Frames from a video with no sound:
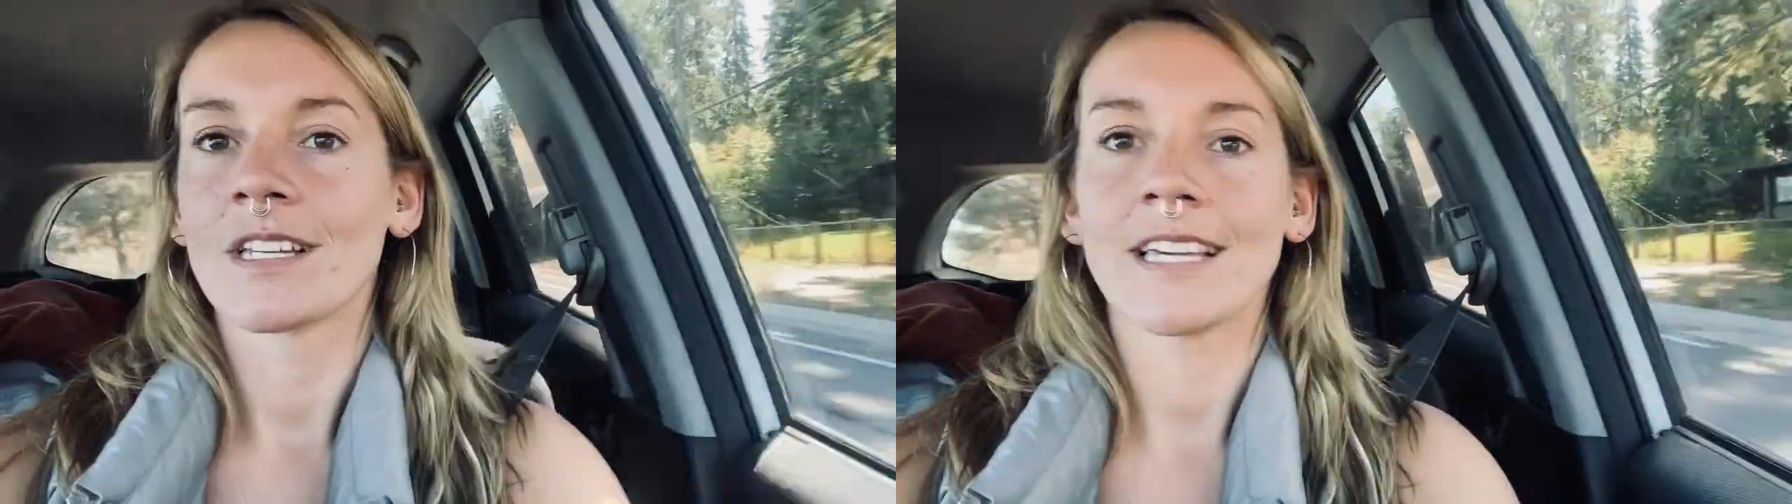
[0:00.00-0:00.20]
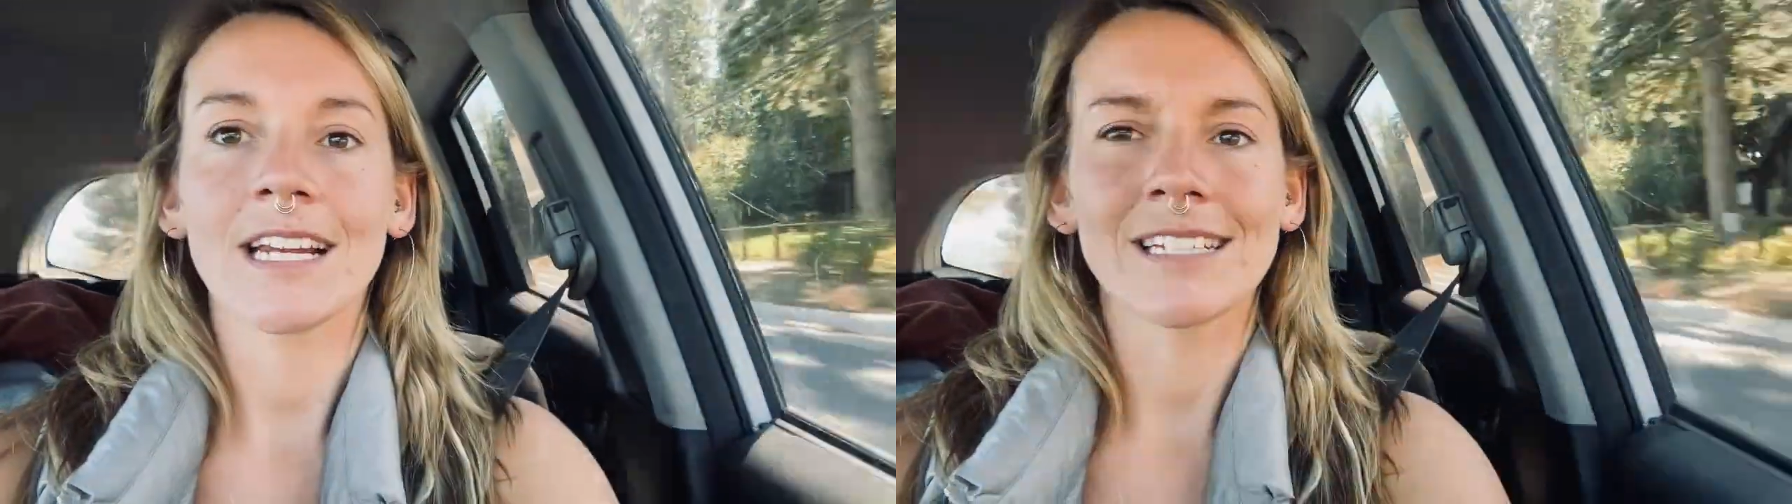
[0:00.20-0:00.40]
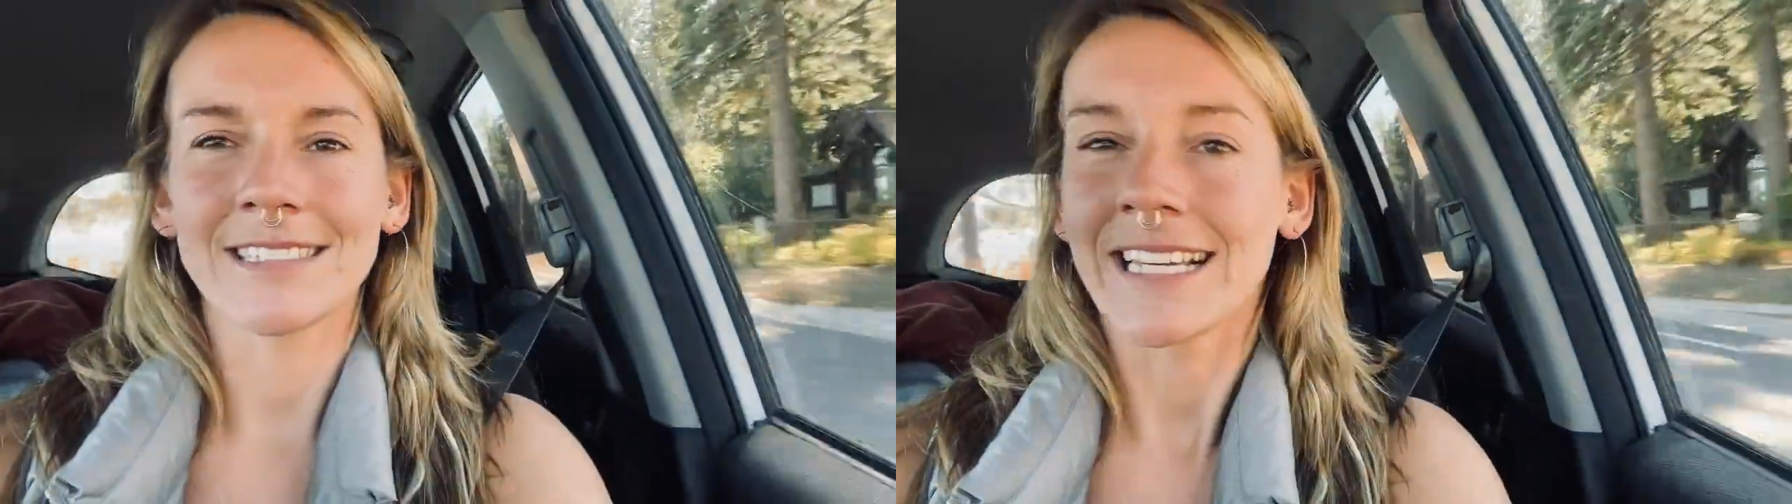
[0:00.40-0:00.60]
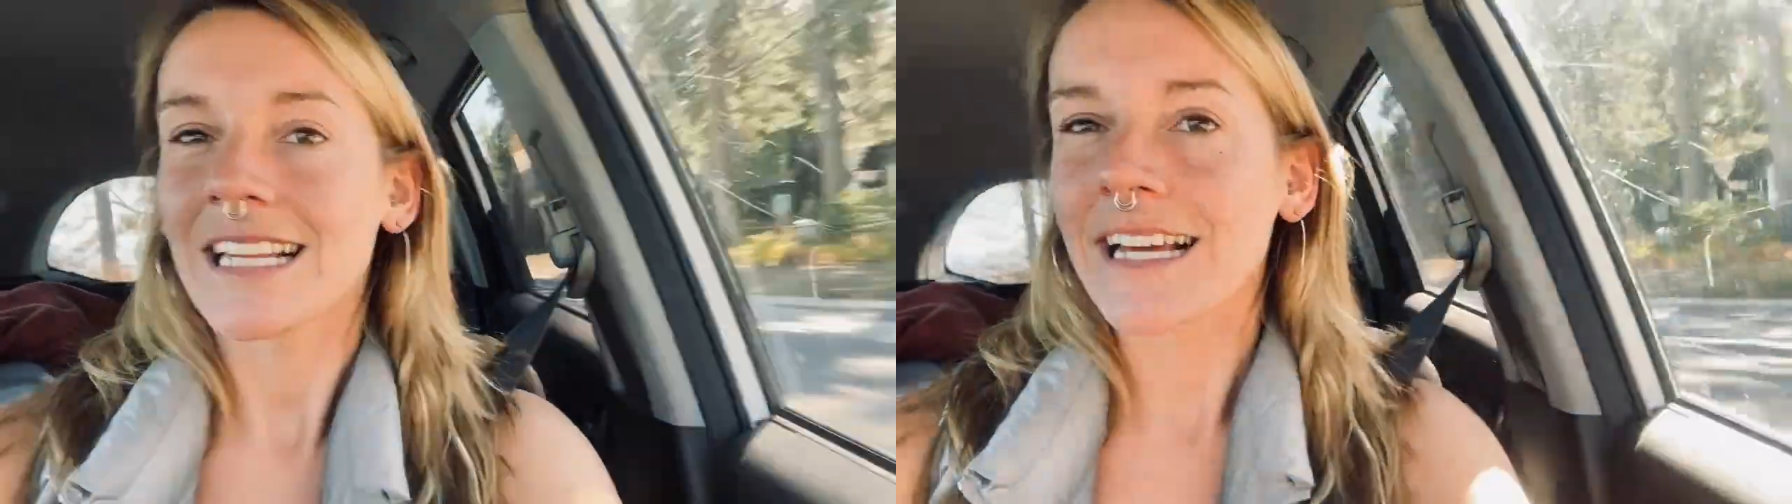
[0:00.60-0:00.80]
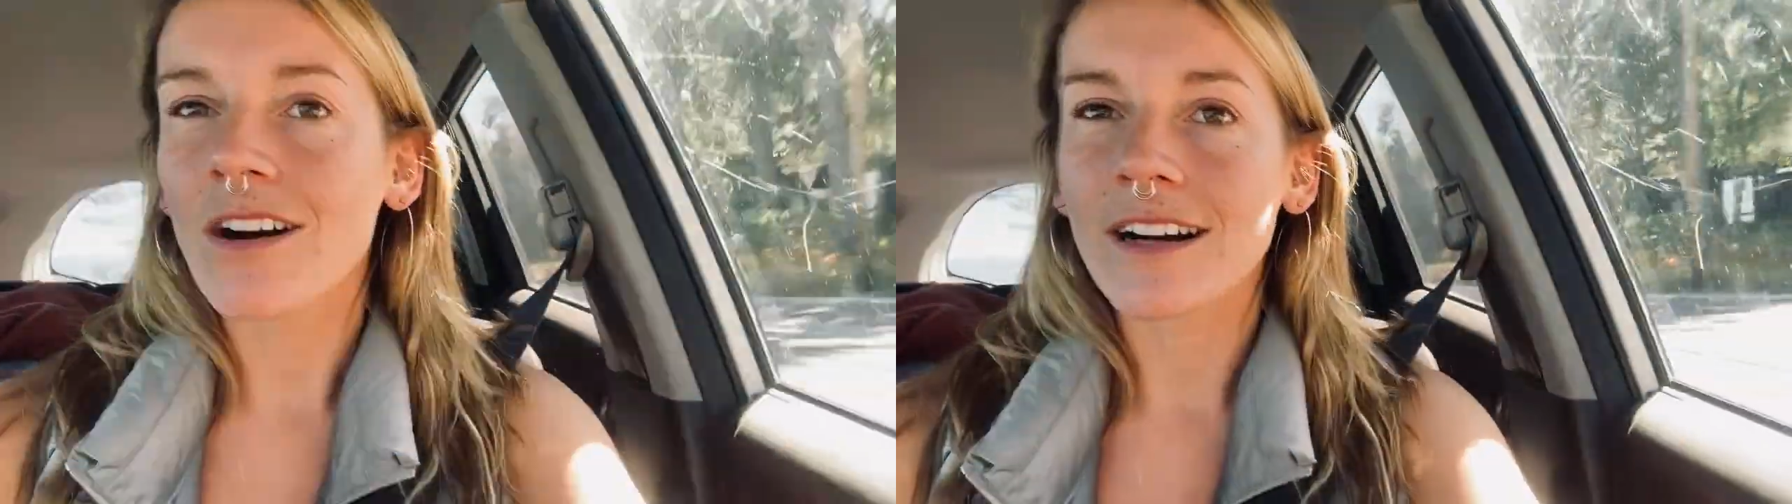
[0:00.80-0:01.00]
getting into
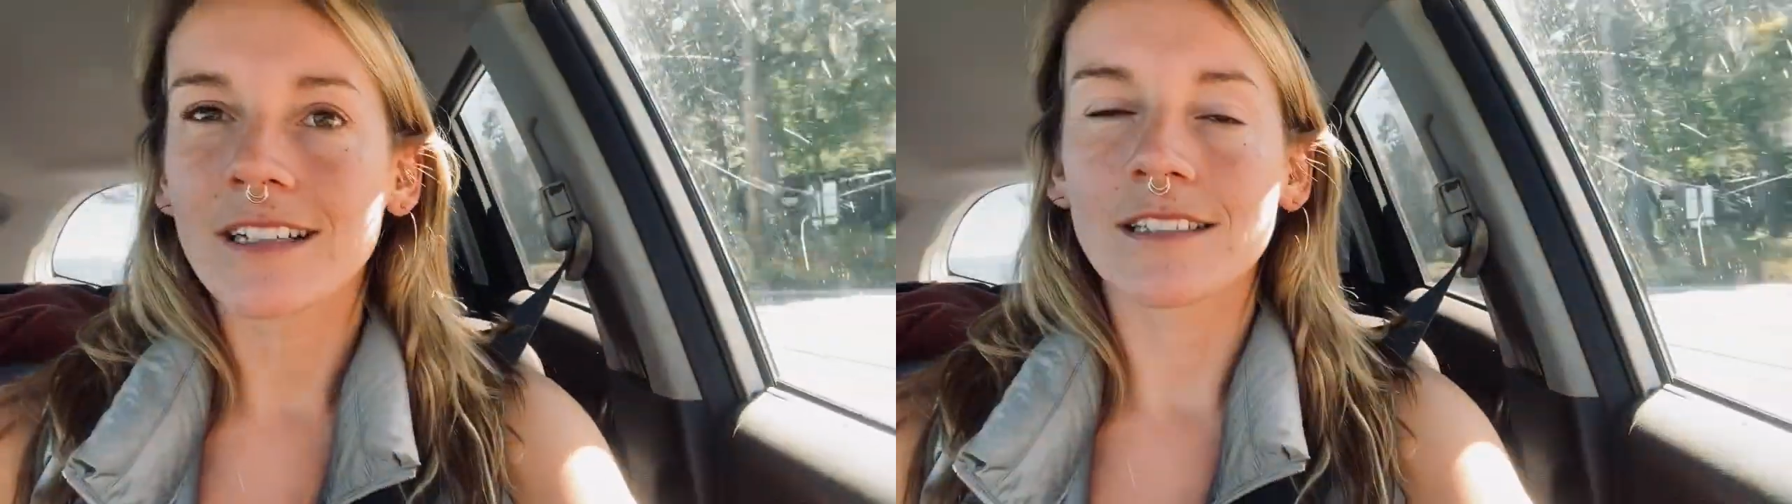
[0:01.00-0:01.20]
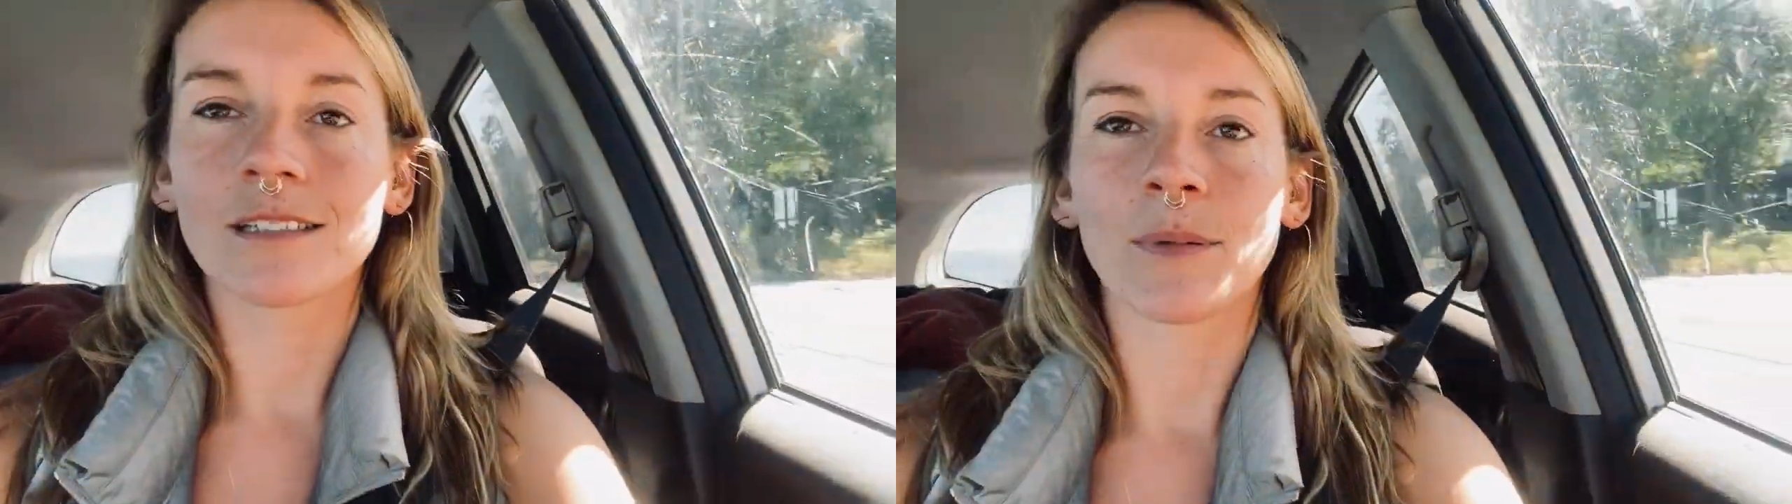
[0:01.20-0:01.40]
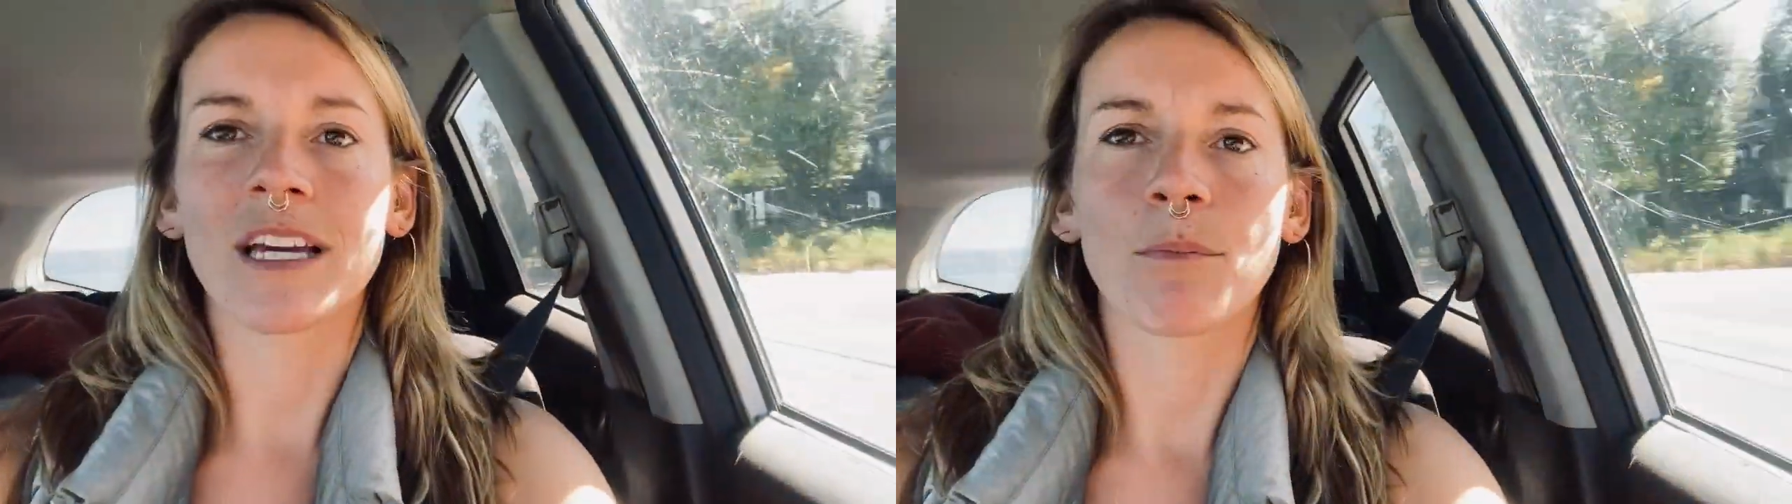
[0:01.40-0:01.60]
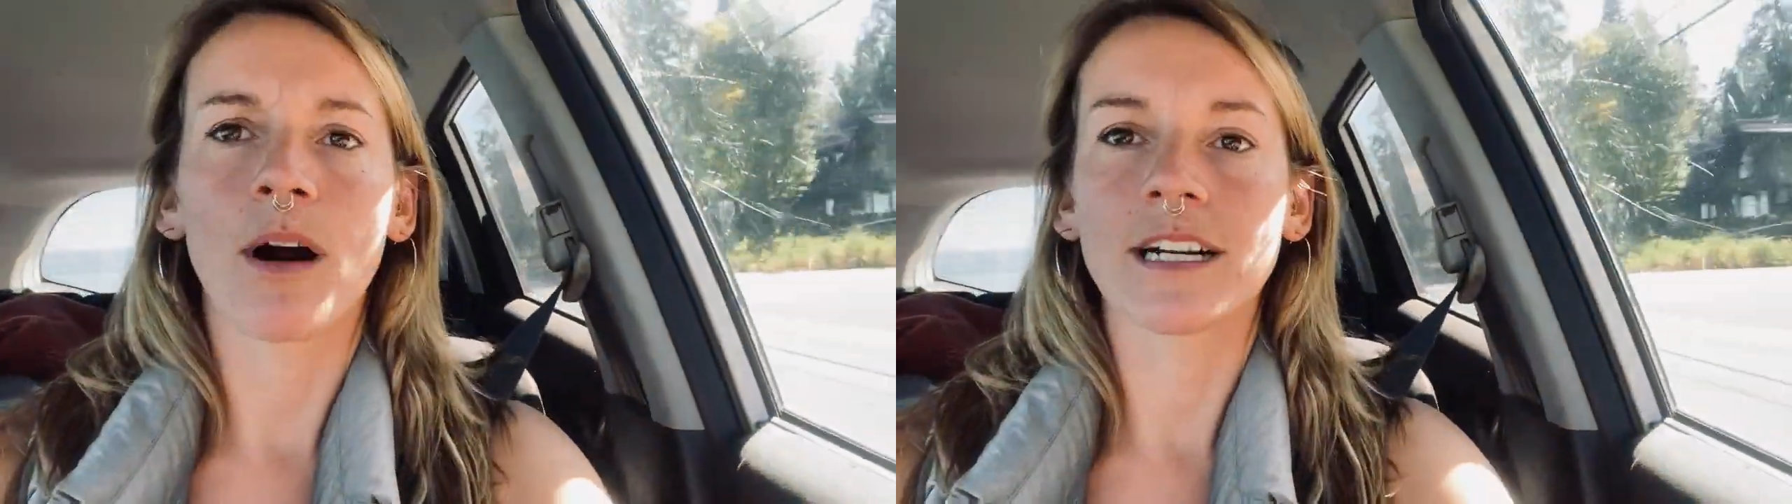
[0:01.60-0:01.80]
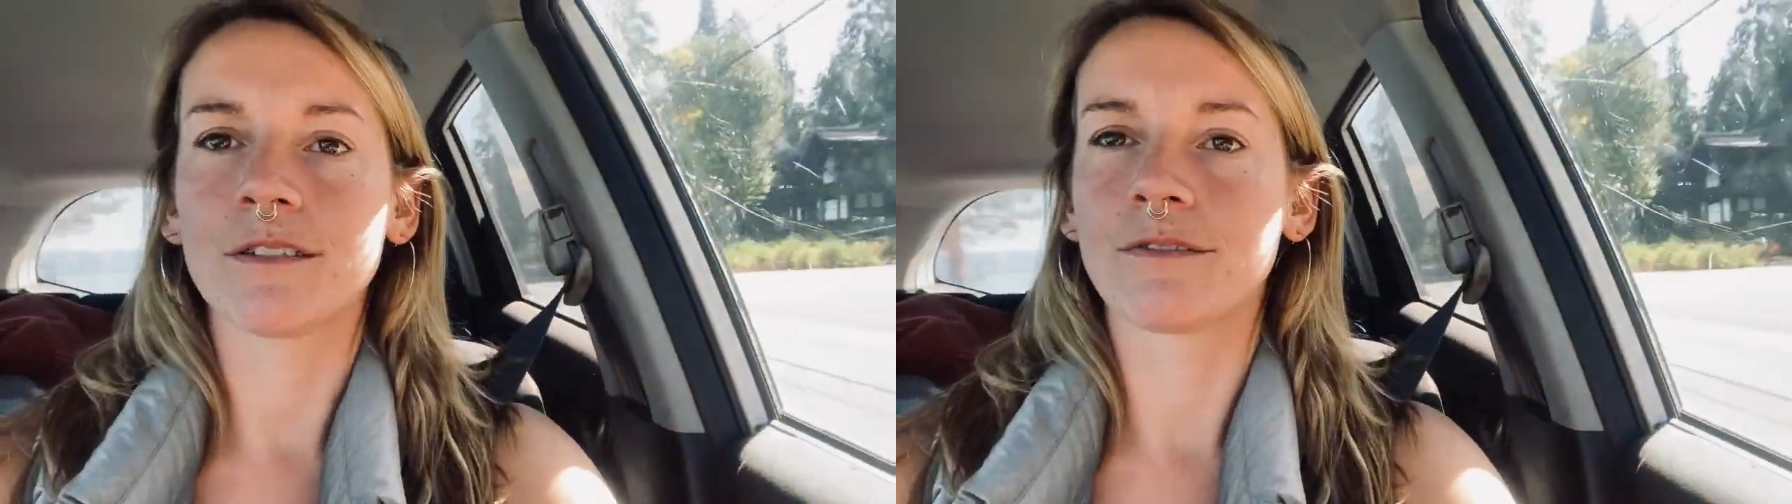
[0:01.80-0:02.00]
healing arts, being a part of